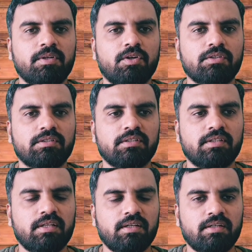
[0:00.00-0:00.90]
because
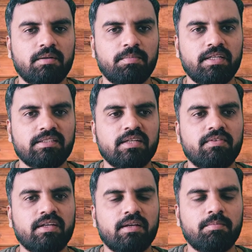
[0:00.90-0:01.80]
the company is
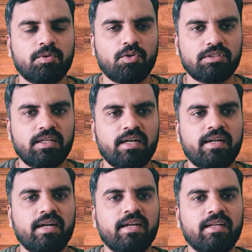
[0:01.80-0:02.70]
giving a constant
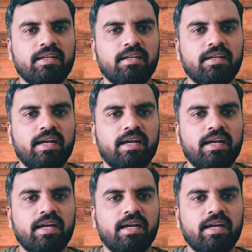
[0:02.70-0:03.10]
rental yield,